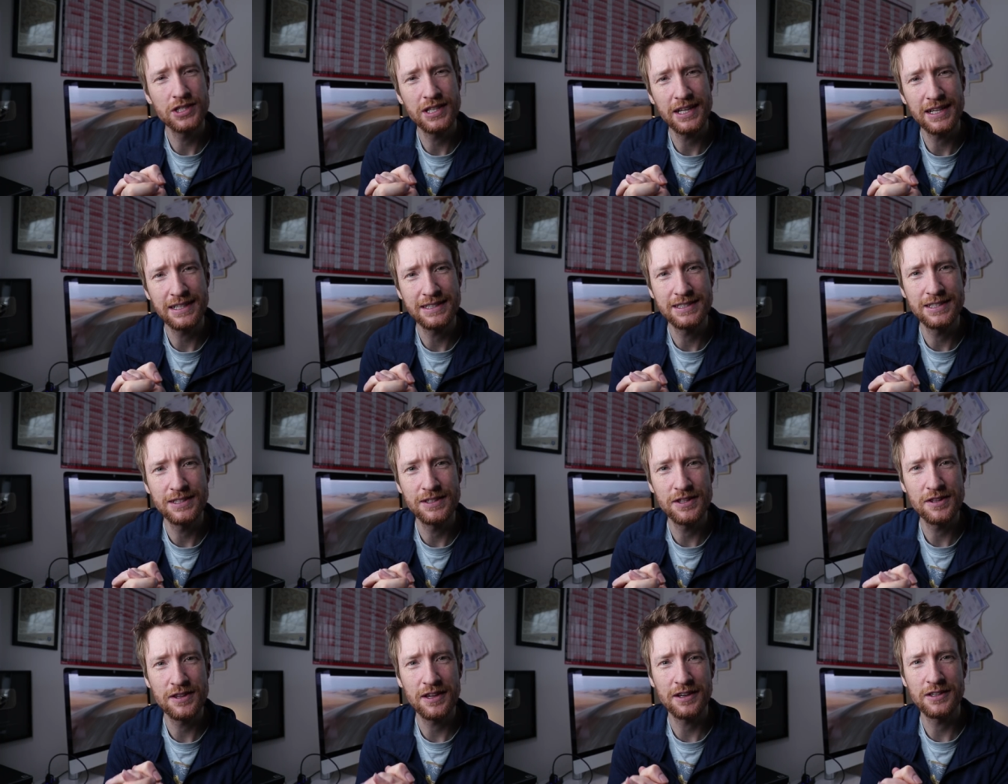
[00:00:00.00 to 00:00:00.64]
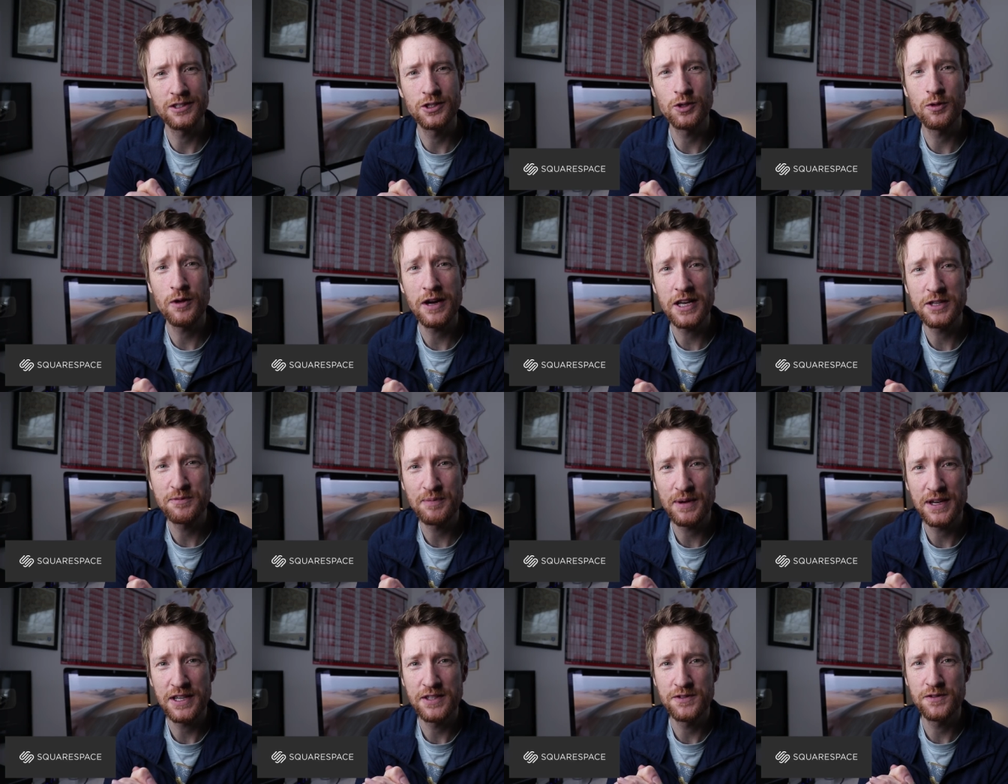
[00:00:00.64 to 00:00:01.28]
just like to thank
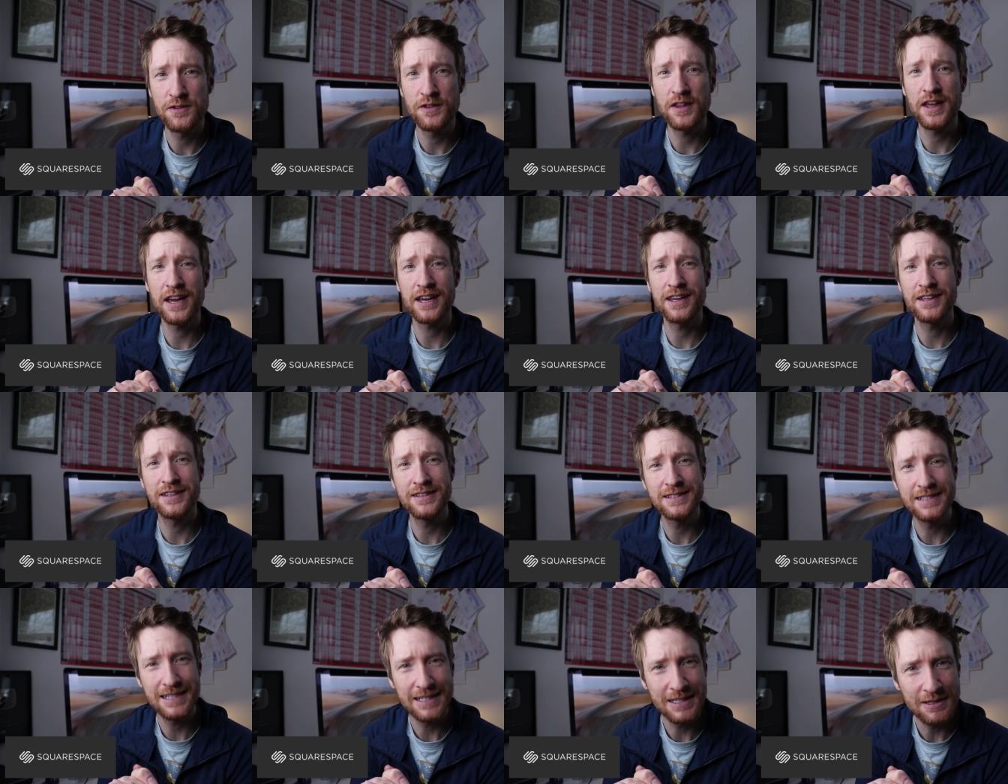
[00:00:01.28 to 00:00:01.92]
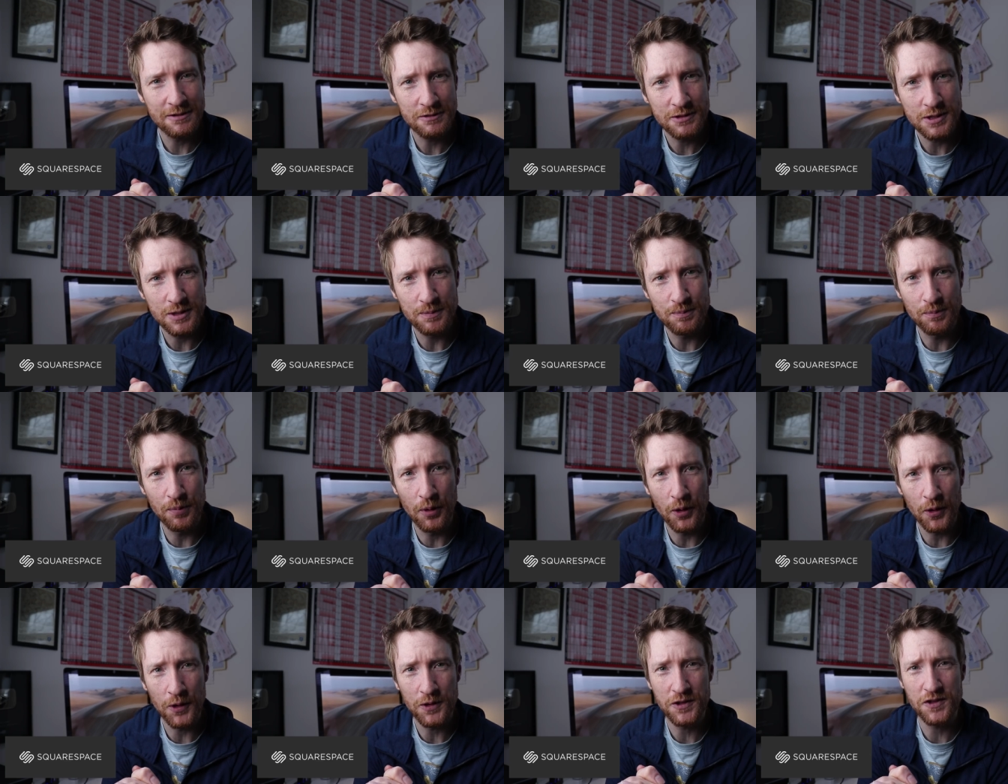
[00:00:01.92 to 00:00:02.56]
Squarespace for their continued
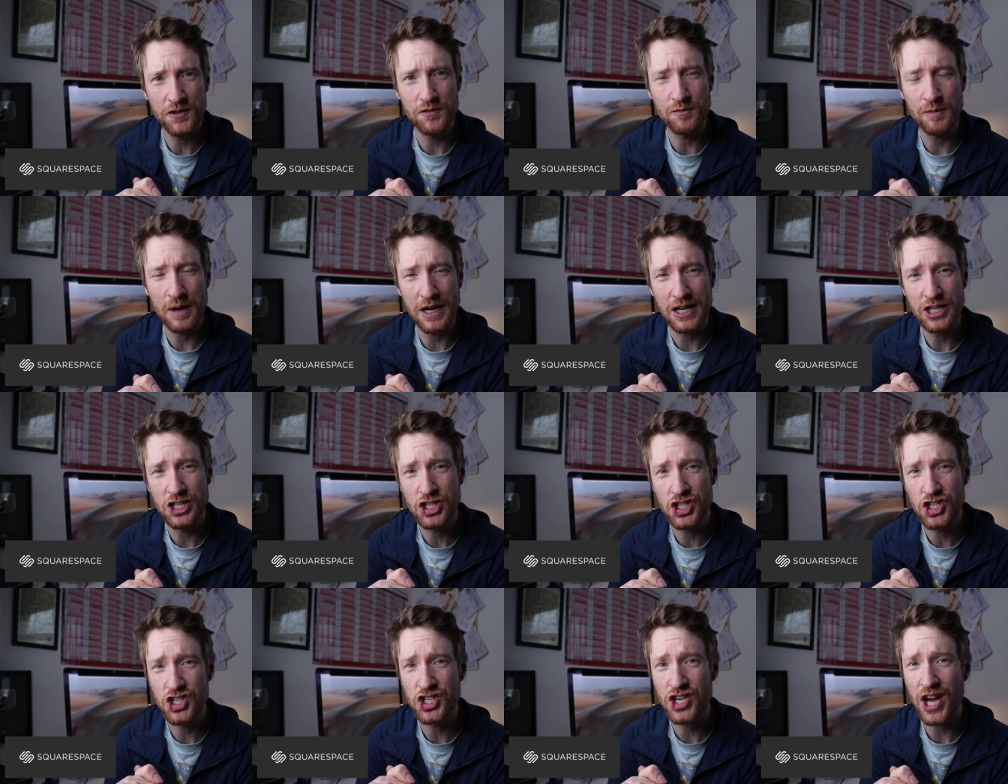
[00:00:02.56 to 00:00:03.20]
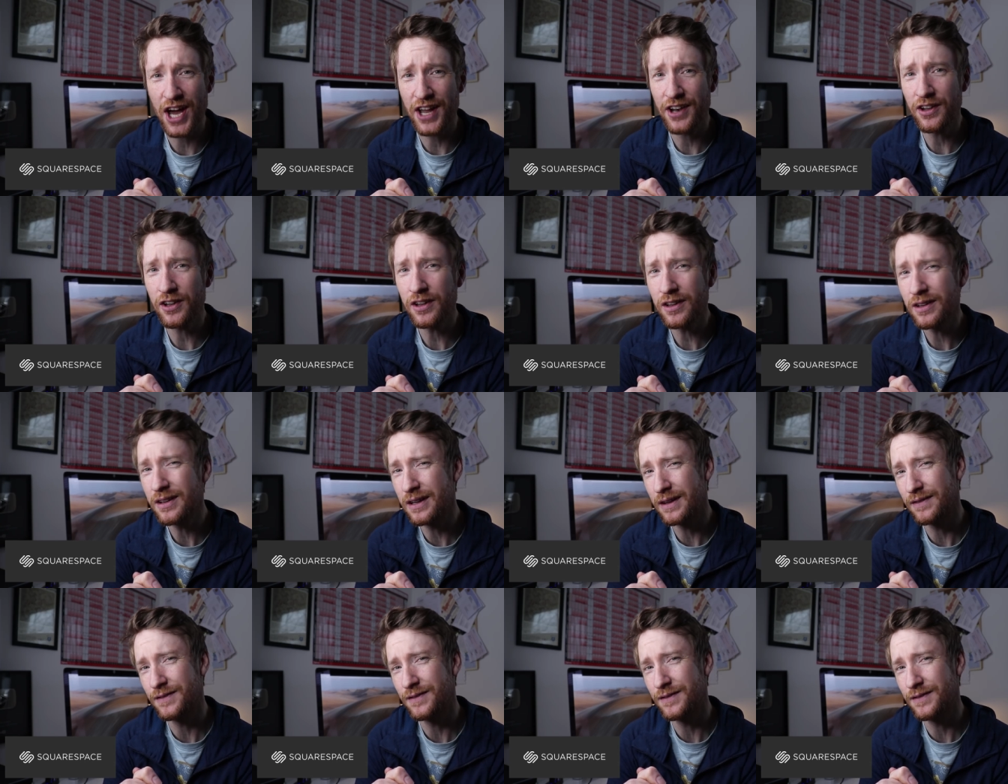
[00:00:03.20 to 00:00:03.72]
support of my channel.